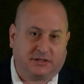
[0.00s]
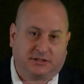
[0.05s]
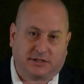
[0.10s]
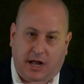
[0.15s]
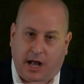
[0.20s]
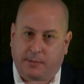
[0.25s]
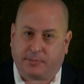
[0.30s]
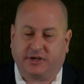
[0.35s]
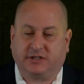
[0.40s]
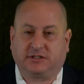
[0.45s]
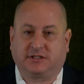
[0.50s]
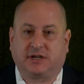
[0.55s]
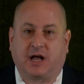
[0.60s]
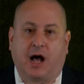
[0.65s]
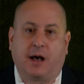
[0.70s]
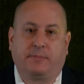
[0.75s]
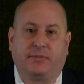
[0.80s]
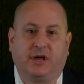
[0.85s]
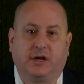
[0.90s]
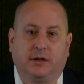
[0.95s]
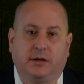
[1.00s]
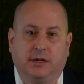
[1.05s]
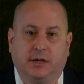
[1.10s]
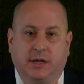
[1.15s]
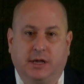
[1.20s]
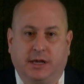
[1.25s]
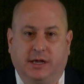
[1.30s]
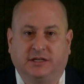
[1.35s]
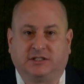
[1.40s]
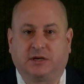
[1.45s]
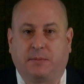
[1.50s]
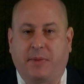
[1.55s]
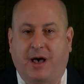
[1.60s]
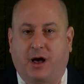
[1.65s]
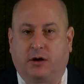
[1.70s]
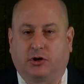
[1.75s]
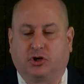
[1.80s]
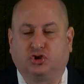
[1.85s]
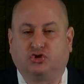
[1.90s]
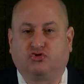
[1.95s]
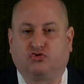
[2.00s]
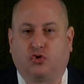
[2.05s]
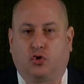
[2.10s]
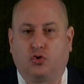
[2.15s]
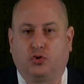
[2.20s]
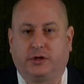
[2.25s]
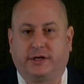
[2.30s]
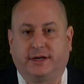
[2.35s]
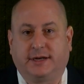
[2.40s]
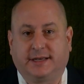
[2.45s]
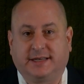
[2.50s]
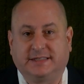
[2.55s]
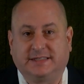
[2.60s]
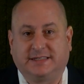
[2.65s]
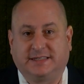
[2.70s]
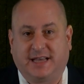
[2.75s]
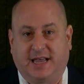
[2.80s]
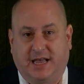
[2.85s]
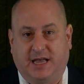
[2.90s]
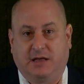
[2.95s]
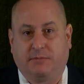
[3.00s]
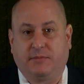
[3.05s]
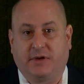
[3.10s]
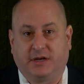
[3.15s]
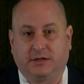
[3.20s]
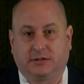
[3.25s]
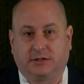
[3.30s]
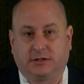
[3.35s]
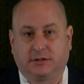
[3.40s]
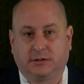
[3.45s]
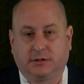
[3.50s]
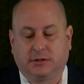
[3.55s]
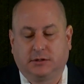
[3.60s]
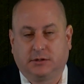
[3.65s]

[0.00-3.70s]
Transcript: It's about control and containment